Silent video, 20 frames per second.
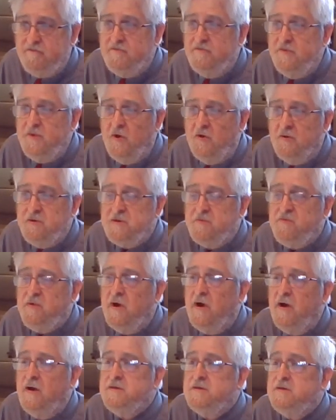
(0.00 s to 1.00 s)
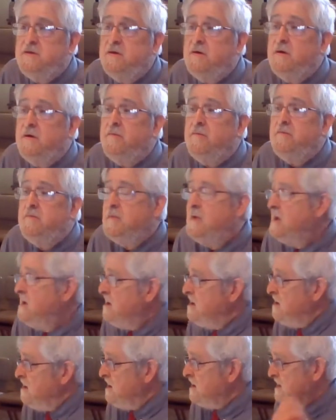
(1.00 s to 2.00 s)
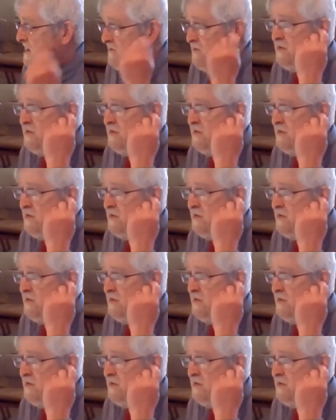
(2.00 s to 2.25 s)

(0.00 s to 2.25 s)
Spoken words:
No surprise there. Let me